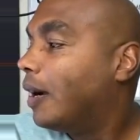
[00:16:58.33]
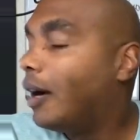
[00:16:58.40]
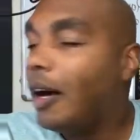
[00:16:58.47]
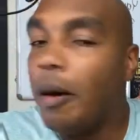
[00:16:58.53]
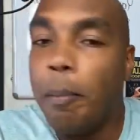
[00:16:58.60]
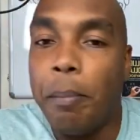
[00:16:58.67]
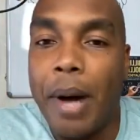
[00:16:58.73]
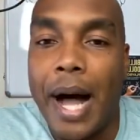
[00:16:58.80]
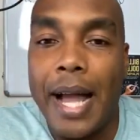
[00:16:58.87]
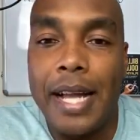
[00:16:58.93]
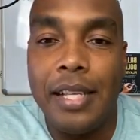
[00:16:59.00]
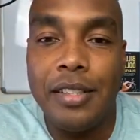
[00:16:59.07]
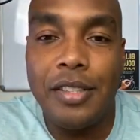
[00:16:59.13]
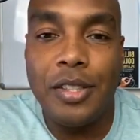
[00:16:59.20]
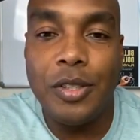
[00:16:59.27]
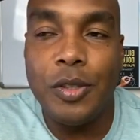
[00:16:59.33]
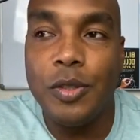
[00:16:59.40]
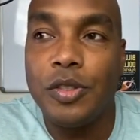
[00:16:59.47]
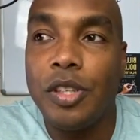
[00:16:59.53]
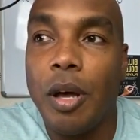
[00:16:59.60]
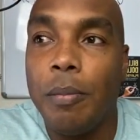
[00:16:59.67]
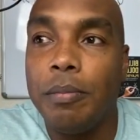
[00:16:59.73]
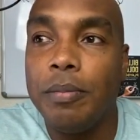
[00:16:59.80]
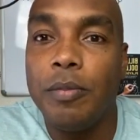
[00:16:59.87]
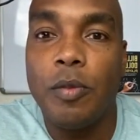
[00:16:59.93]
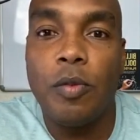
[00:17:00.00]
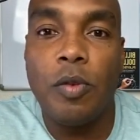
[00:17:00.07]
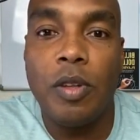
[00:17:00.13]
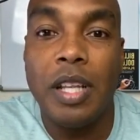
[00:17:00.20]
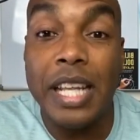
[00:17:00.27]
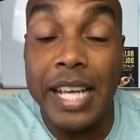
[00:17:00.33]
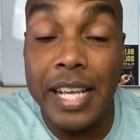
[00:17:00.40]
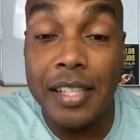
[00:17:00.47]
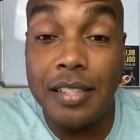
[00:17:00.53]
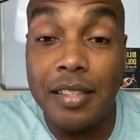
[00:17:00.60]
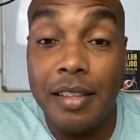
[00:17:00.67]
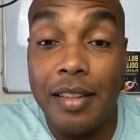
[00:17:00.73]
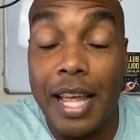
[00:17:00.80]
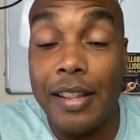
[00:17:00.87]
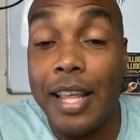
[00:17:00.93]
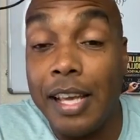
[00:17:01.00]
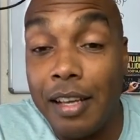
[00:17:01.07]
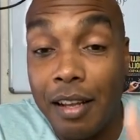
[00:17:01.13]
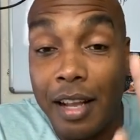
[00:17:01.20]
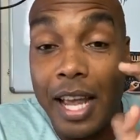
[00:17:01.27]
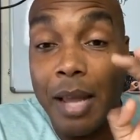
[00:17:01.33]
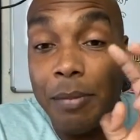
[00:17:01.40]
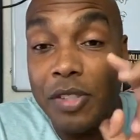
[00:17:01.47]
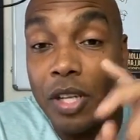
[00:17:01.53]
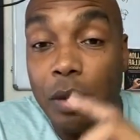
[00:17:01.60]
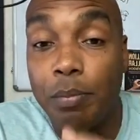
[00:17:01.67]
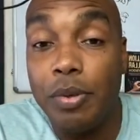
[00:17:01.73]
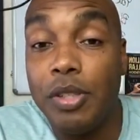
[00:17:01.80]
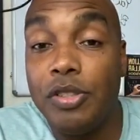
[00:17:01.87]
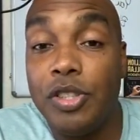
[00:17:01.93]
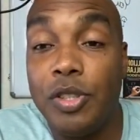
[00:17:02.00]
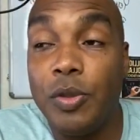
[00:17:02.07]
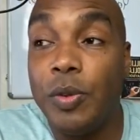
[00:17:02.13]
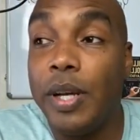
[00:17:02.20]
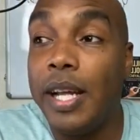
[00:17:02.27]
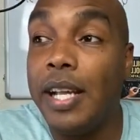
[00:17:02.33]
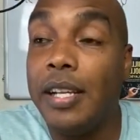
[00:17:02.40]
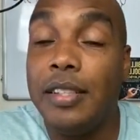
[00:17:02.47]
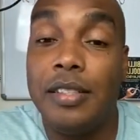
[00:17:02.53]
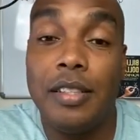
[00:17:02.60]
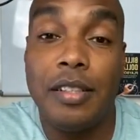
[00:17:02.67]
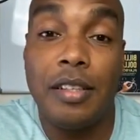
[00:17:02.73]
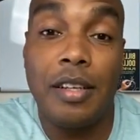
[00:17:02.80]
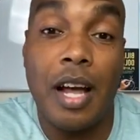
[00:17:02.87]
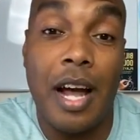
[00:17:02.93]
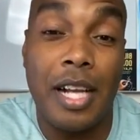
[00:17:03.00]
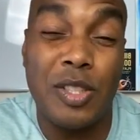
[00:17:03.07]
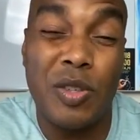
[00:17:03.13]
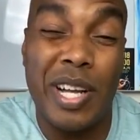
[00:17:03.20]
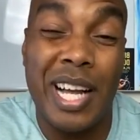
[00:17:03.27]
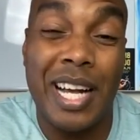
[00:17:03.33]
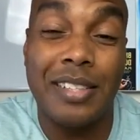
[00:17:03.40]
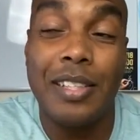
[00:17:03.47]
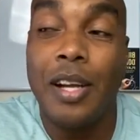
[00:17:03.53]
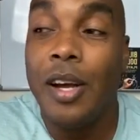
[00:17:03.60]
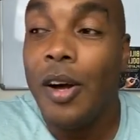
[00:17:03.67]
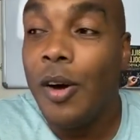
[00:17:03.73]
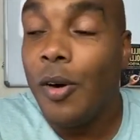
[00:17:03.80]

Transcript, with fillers: uh, buy into some list that they claim is going to put you into contracts